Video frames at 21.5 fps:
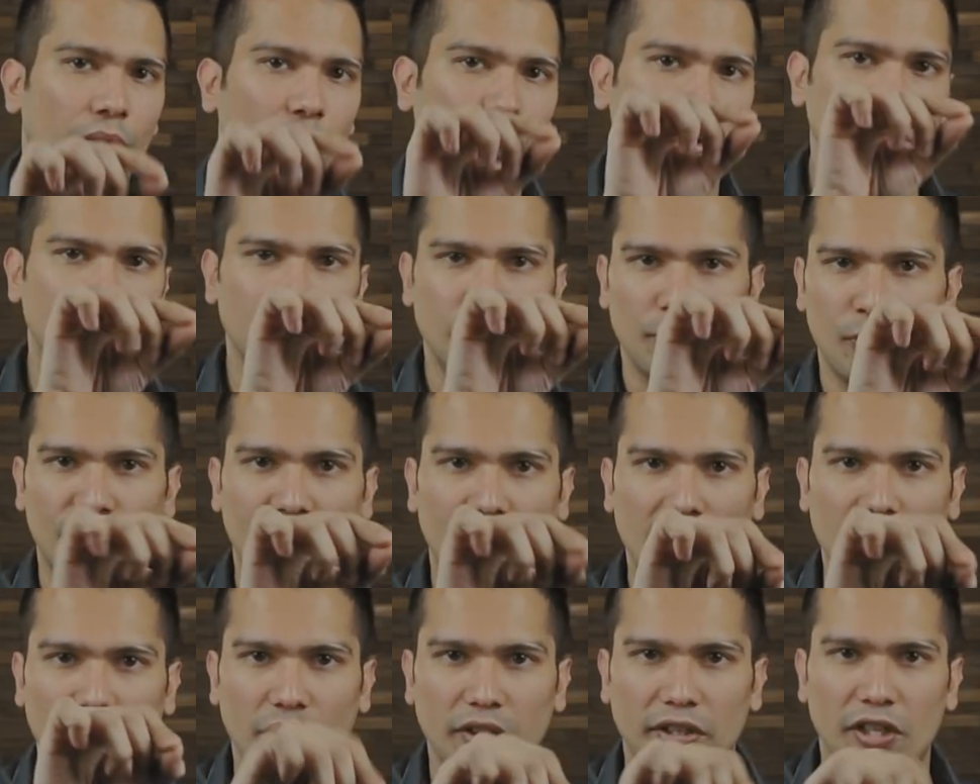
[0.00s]
okay, this
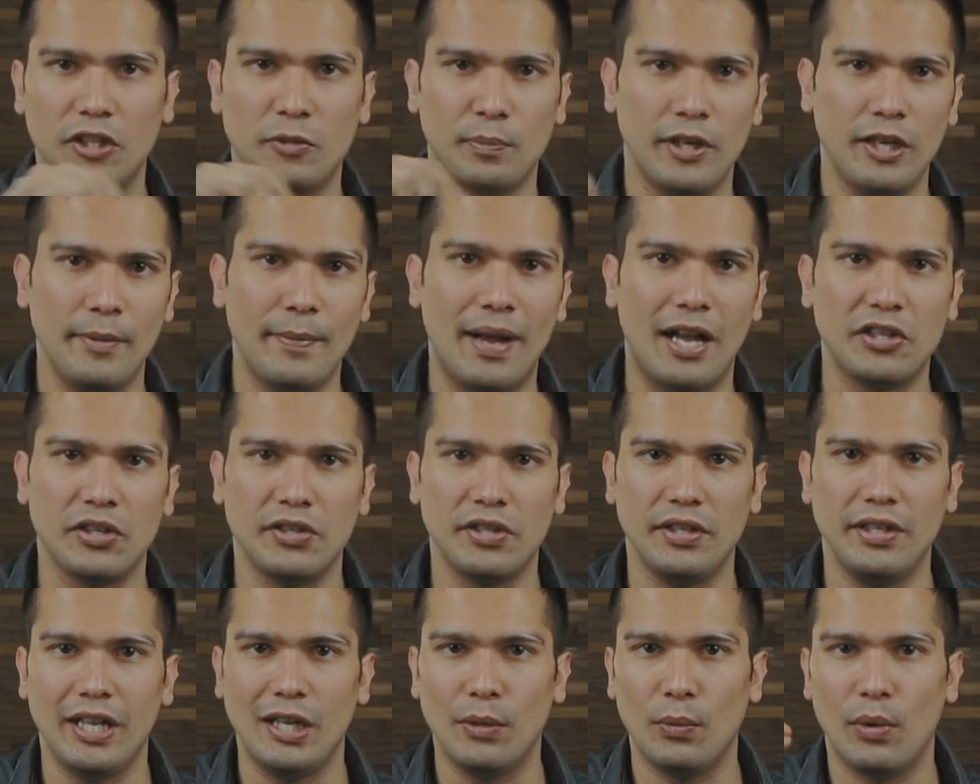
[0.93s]
profile got this many matches
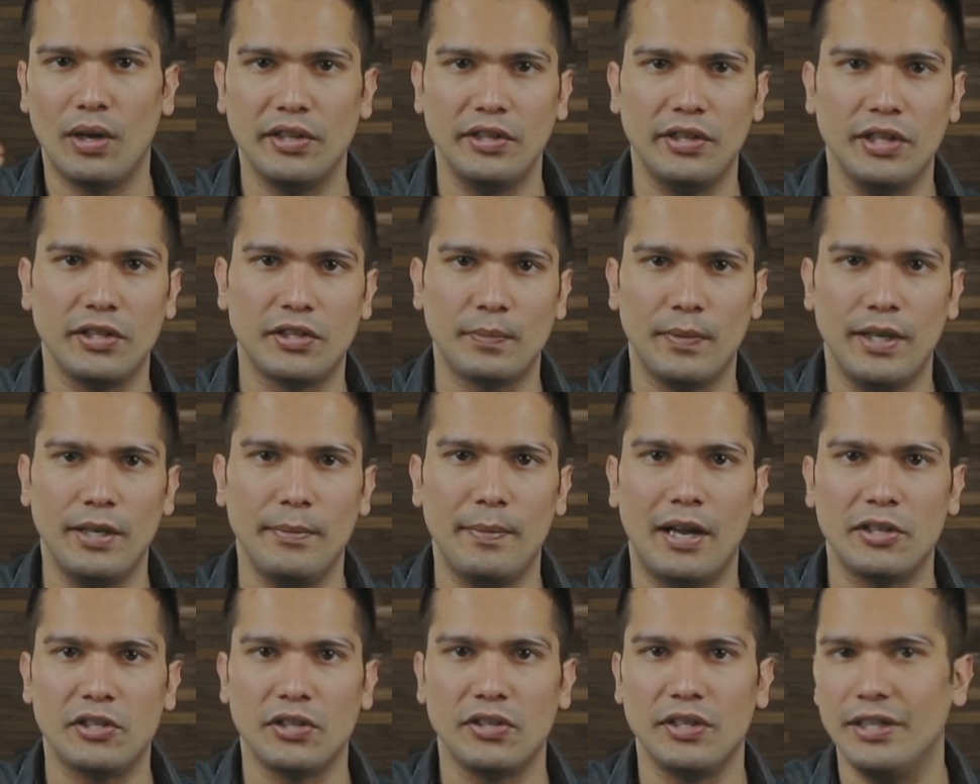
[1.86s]
in day 1, this many
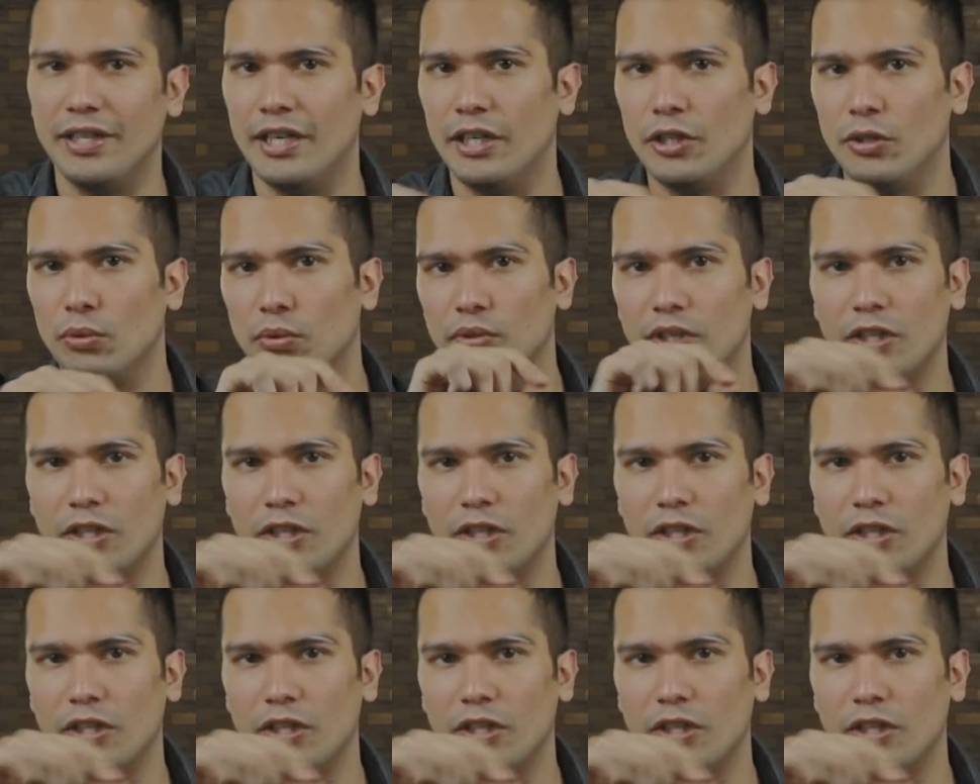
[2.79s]
matches in day 2,